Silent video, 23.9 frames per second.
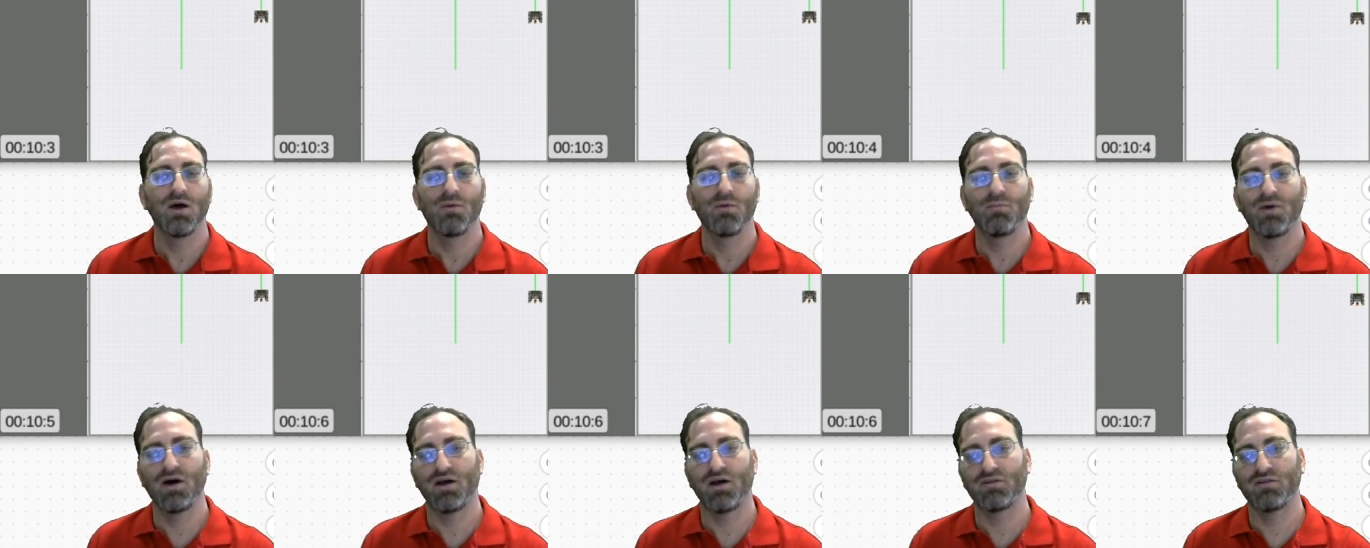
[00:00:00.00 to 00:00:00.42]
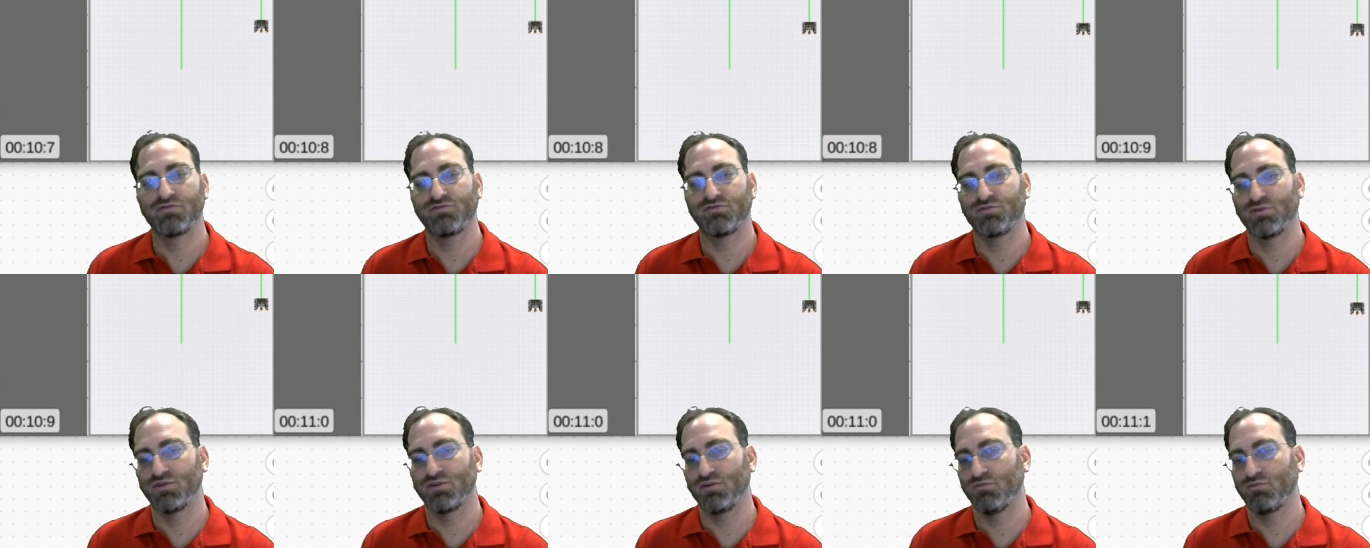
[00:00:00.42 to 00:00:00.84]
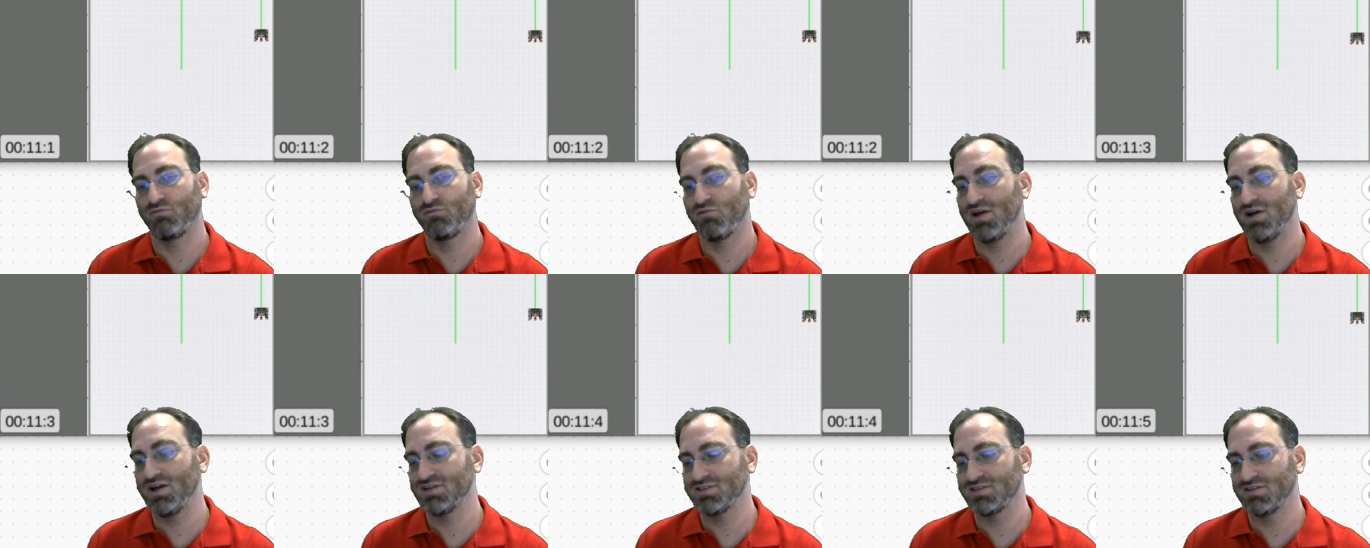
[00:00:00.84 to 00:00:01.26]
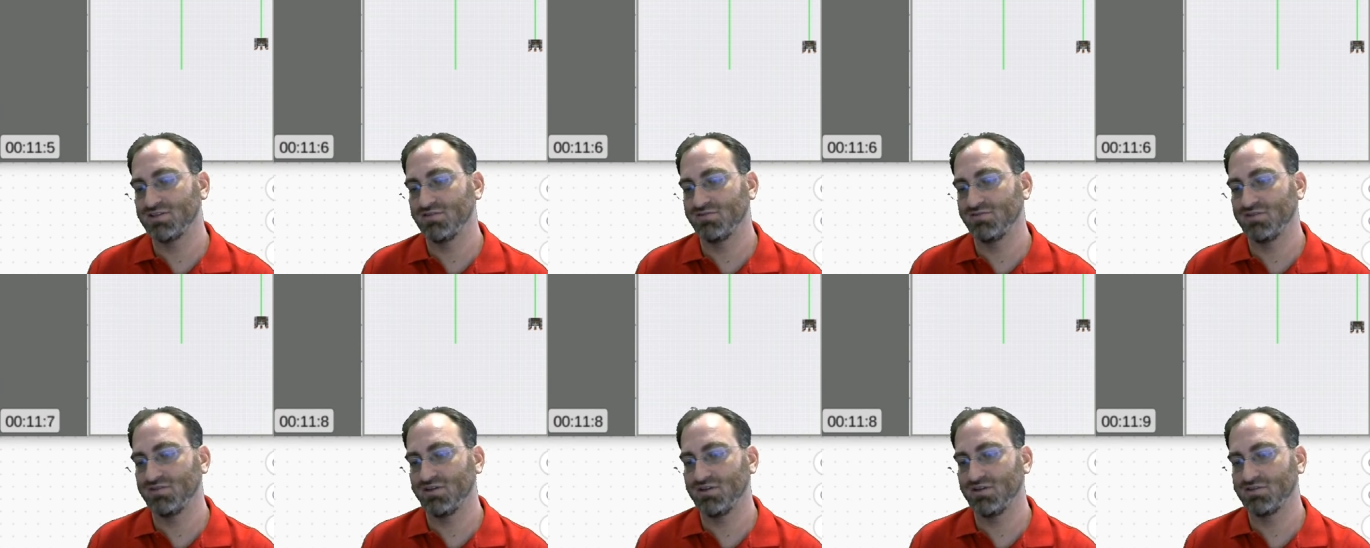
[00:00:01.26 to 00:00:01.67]
But for the rest
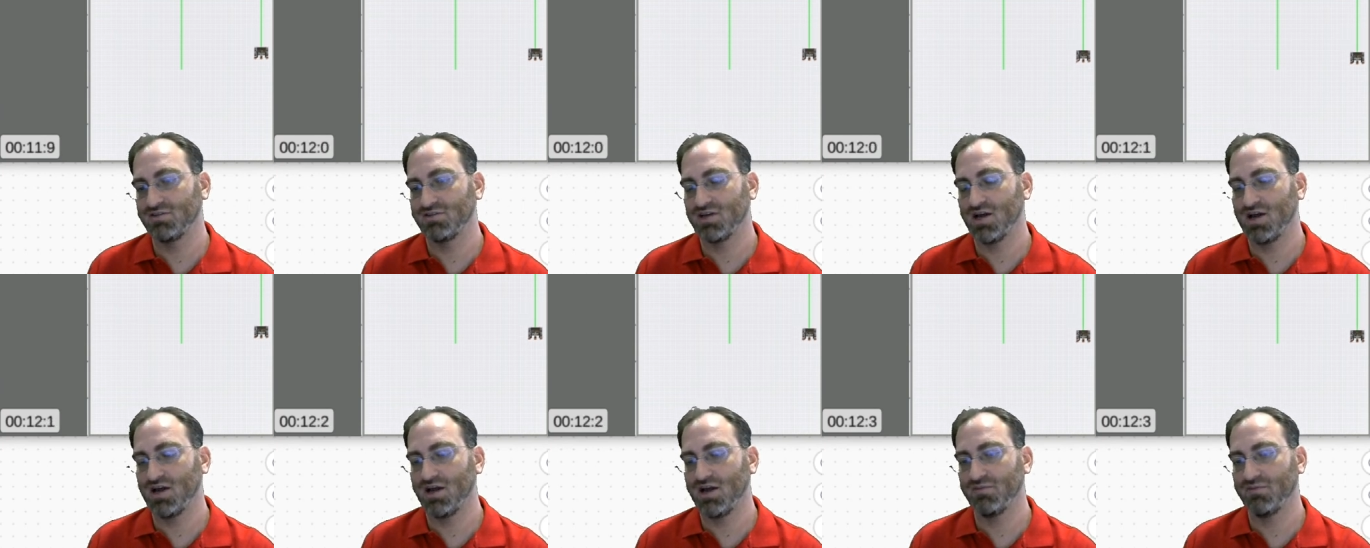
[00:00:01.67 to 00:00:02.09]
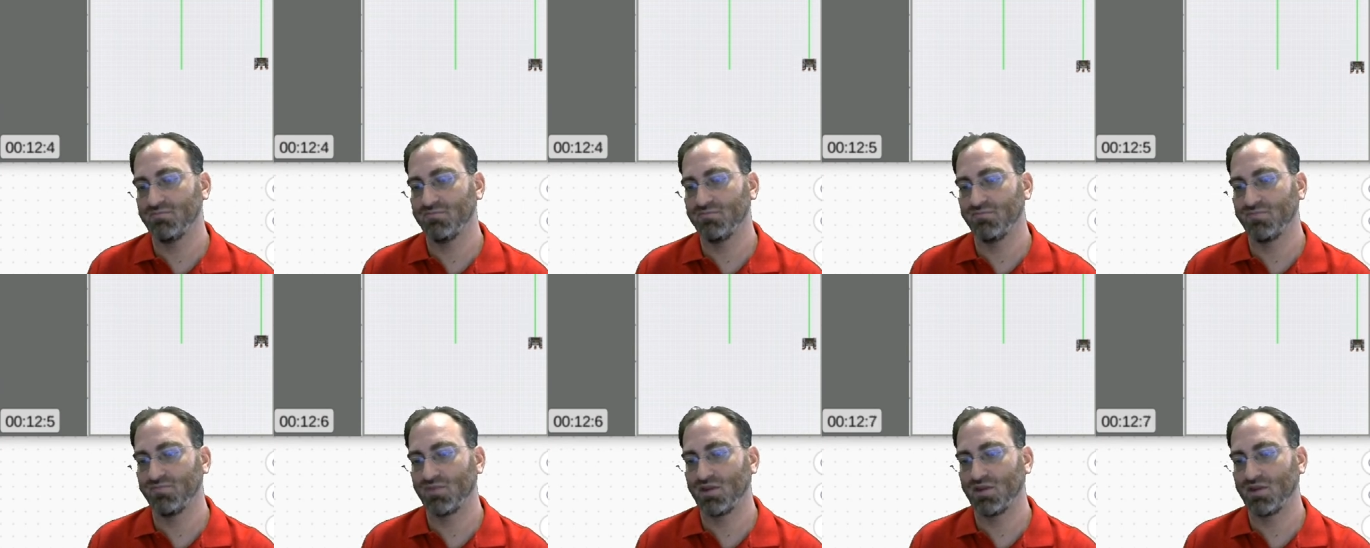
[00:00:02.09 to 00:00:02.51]
of the time,